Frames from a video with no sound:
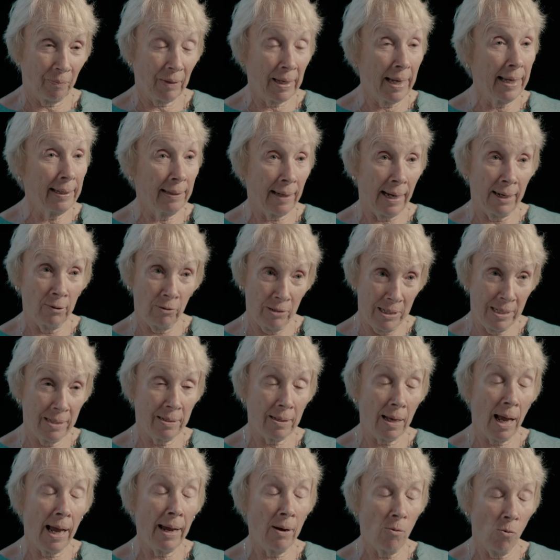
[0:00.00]
And I was,
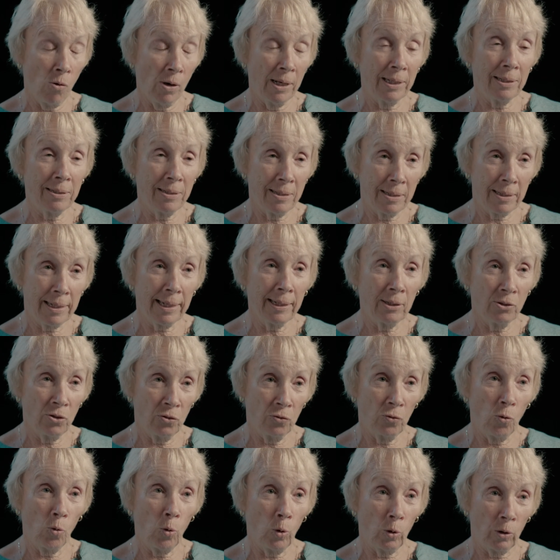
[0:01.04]
I was stage
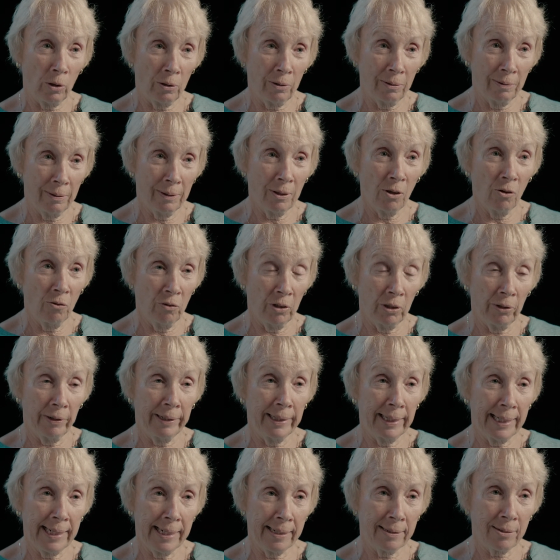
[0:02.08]
four ovarian
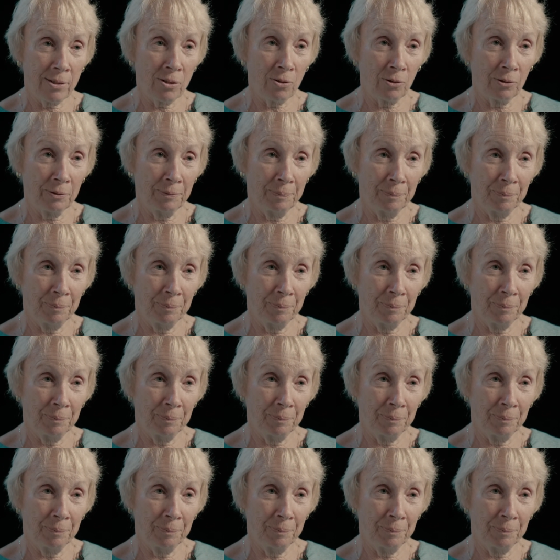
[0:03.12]
cancer,